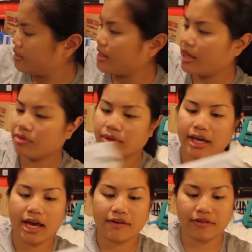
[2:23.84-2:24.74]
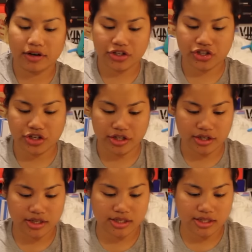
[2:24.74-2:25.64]
Then we have our
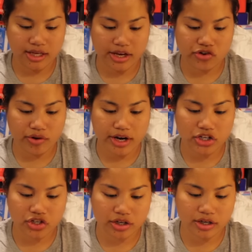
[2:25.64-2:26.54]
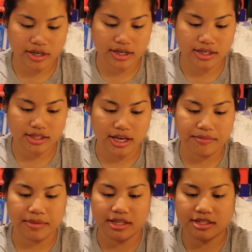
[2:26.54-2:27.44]
shirt. This is a gray shirt. It is
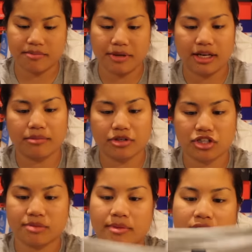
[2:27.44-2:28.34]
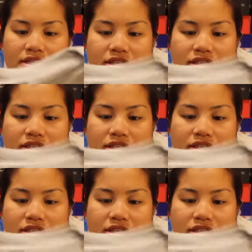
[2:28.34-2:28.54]
a men's medium, which is my